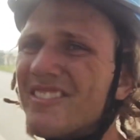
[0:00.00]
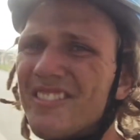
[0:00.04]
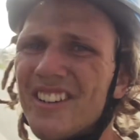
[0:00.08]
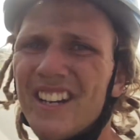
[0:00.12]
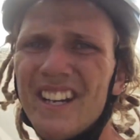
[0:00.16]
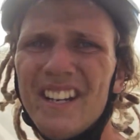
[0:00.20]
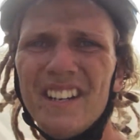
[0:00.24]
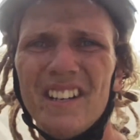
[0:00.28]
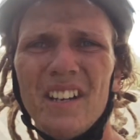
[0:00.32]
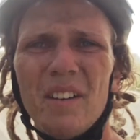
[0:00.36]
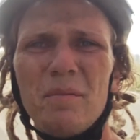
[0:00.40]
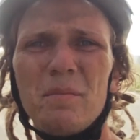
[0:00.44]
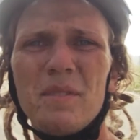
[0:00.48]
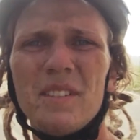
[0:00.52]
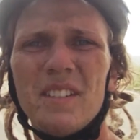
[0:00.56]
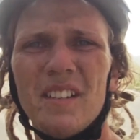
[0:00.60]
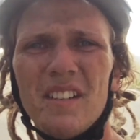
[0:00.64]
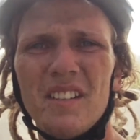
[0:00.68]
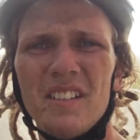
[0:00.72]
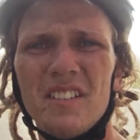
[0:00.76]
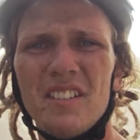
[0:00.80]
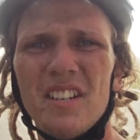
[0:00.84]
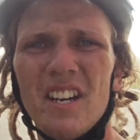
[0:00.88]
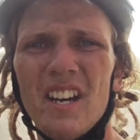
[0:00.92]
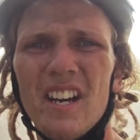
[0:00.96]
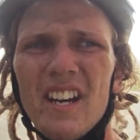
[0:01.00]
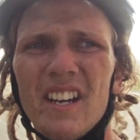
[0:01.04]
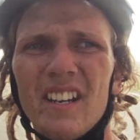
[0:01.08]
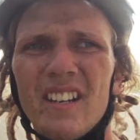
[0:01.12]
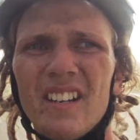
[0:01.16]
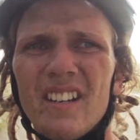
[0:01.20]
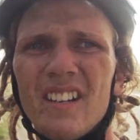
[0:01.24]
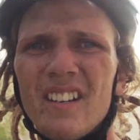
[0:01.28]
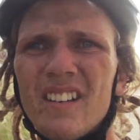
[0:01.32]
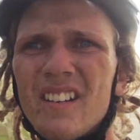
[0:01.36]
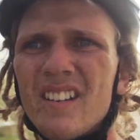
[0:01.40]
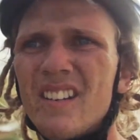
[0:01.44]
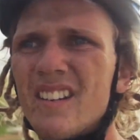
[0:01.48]
rain comes sunshine,
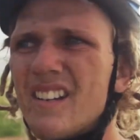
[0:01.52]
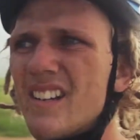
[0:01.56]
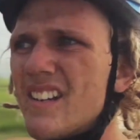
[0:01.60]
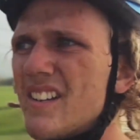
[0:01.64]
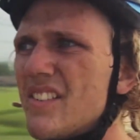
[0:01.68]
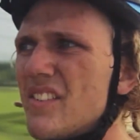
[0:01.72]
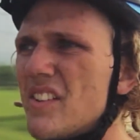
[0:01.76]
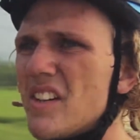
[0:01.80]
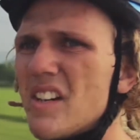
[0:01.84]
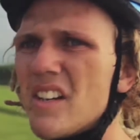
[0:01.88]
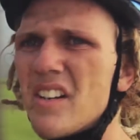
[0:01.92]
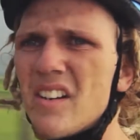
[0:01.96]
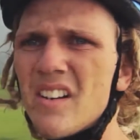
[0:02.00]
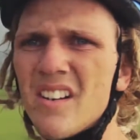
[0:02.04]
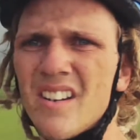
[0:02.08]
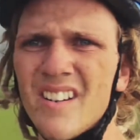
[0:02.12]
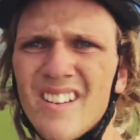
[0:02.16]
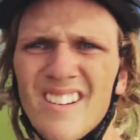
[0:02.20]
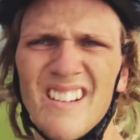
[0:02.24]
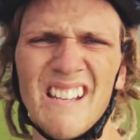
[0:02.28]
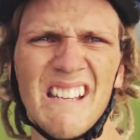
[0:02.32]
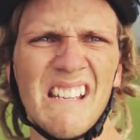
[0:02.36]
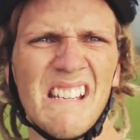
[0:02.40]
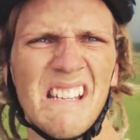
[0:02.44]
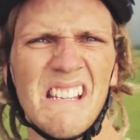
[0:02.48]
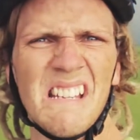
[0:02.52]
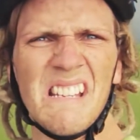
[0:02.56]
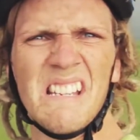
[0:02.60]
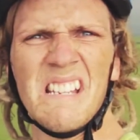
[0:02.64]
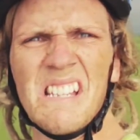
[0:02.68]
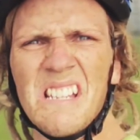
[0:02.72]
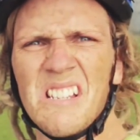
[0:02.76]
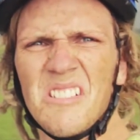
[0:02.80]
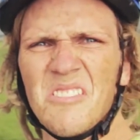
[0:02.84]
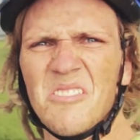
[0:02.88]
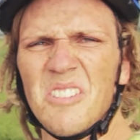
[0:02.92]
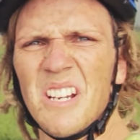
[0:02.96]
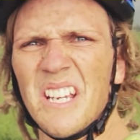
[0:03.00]
and then
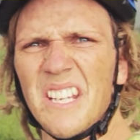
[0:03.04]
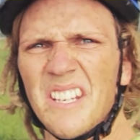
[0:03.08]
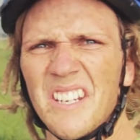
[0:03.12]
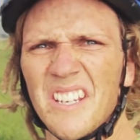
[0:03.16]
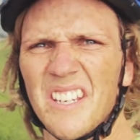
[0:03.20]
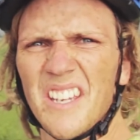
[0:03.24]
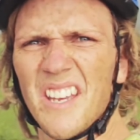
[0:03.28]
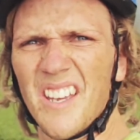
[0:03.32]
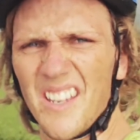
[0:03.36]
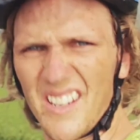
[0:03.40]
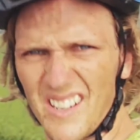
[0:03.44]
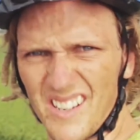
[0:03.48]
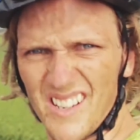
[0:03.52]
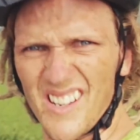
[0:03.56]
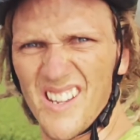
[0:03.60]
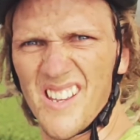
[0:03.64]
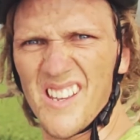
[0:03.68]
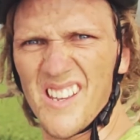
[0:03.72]
rain again.